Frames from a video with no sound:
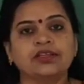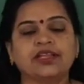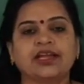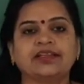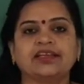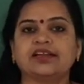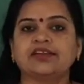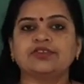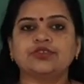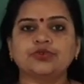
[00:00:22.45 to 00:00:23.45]
that there
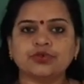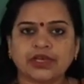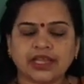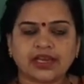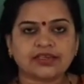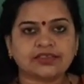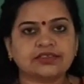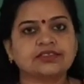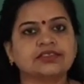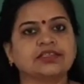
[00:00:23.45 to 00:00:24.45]
are two characters